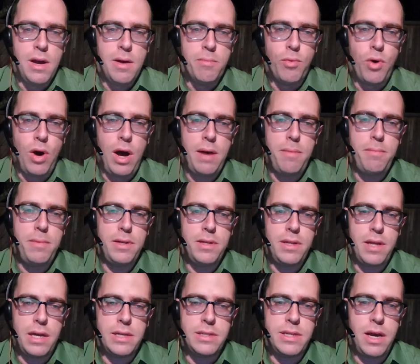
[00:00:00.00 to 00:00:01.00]
Muhammad
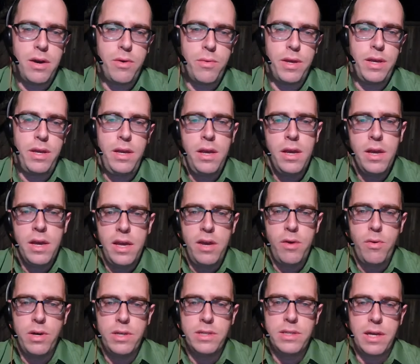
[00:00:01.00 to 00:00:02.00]
Azawi, he
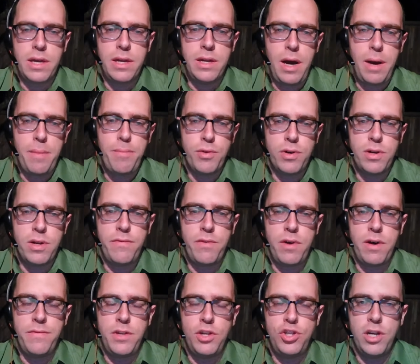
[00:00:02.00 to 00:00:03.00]
was an operative
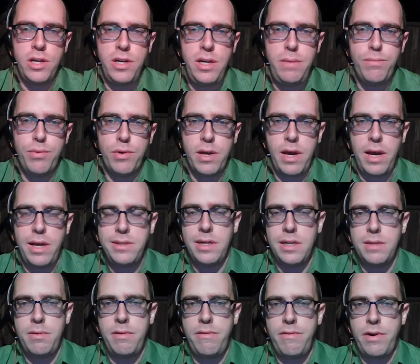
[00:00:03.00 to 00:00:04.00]
of the Jenin Brigades that
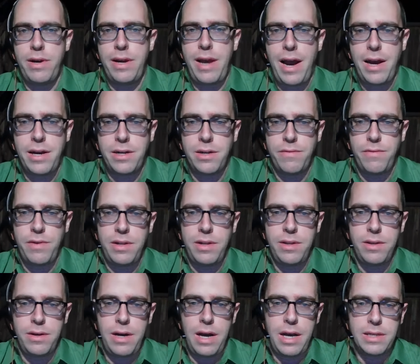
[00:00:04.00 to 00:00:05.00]
has been very active in
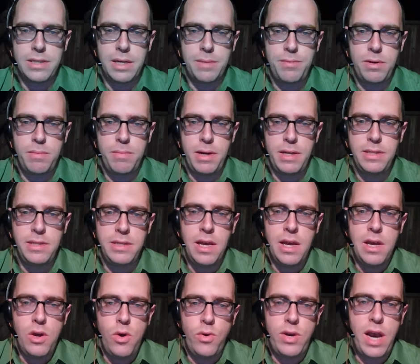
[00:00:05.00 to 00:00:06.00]
the last couple of months,
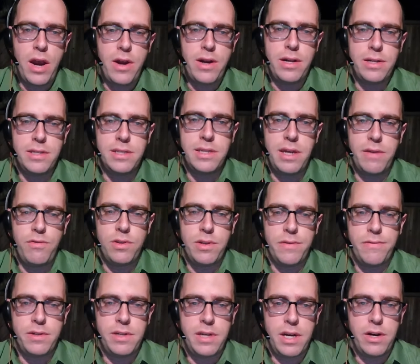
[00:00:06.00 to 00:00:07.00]
who carried out several
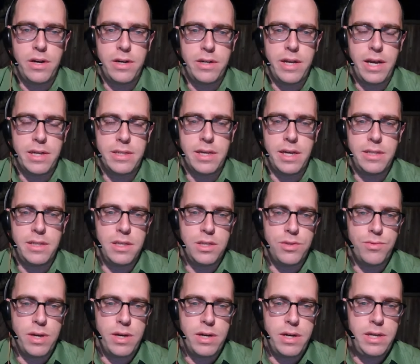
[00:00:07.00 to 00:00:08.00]
different terror attacks against
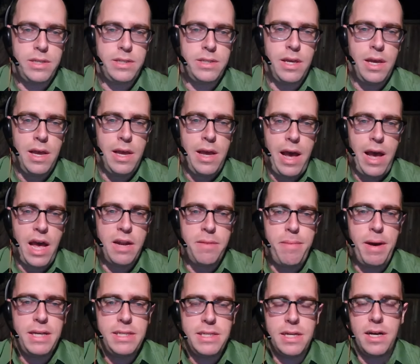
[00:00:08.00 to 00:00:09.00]
Israelis. And
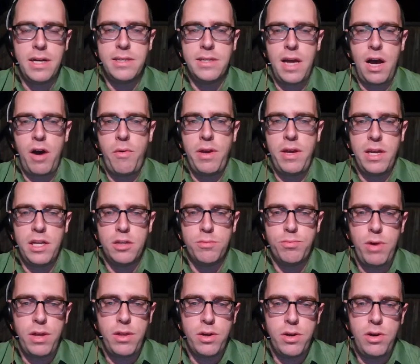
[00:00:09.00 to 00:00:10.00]
Basel Azawi, his
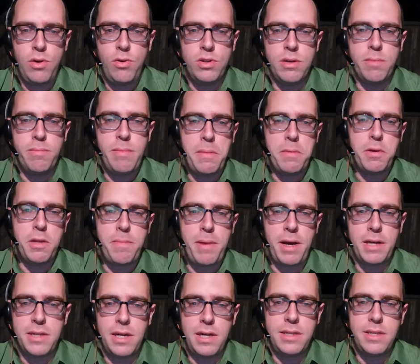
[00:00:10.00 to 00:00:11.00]
brother, who was a member of the
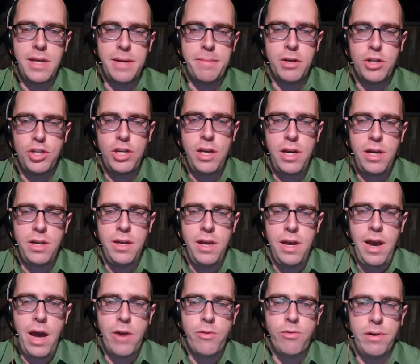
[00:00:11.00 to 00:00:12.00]
Palestinian Islamic Jihad
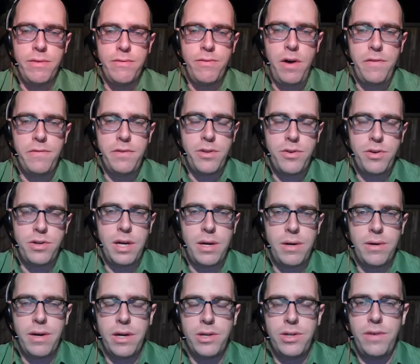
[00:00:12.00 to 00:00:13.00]
and were involved in other
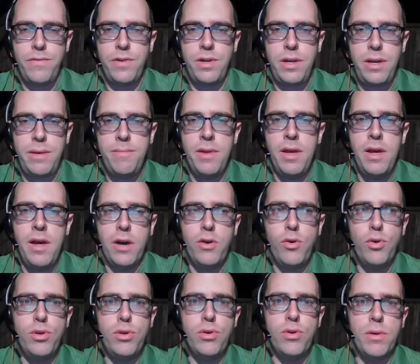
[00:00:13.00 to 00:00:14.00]
terror activity.
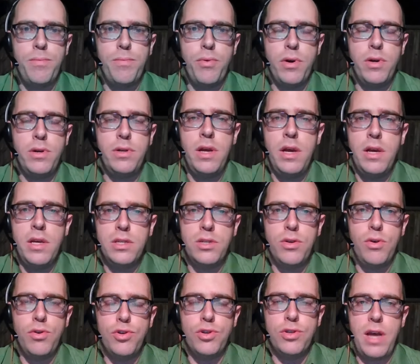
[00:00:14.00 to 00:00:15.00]
According to the report,
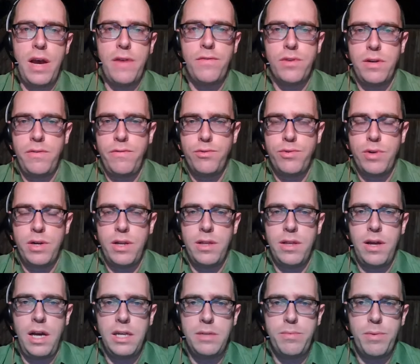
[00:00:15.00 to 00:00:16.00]
soldiers, after infiltrating the
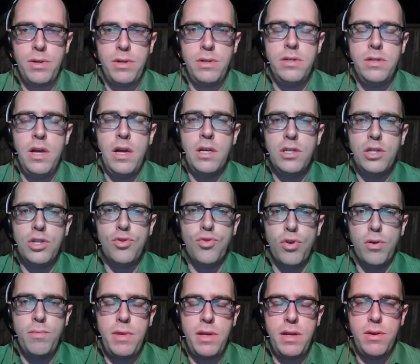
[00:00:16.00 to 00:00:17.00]
hospital,
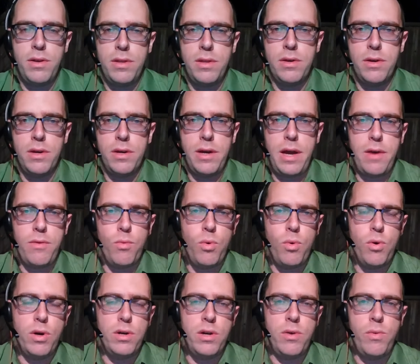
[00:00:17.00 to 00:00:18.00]
stormed the, the
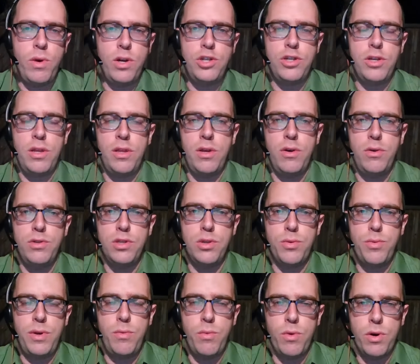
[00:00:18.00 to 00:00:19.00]
ward in which those
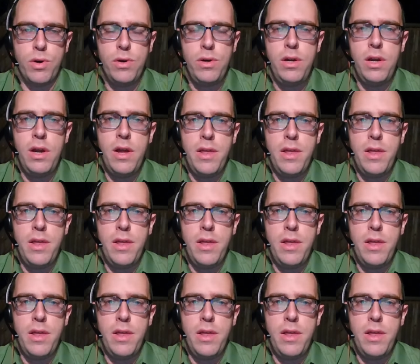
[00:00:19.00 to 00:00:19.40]
three were.